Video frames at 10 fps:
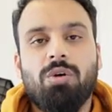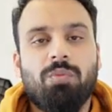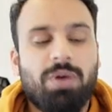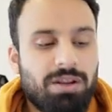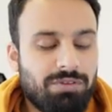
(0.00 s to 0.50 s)

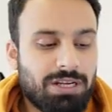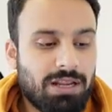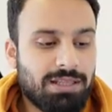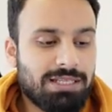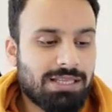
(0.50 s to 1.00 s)
where we
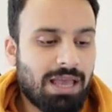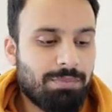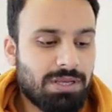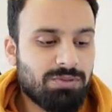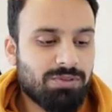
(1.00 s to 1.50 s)
run these
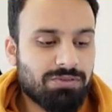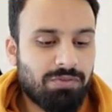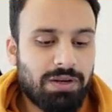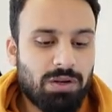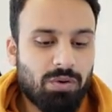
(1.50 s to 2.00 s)
campaigns, which we
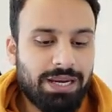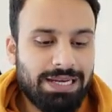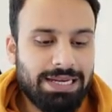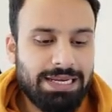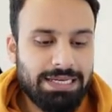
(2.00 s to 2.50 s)
will know
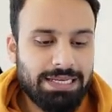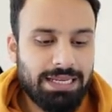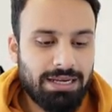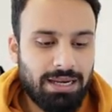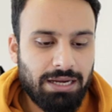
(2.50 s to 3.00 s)
in
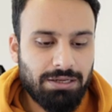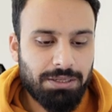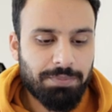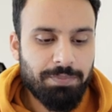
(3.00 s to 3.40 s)
detail later.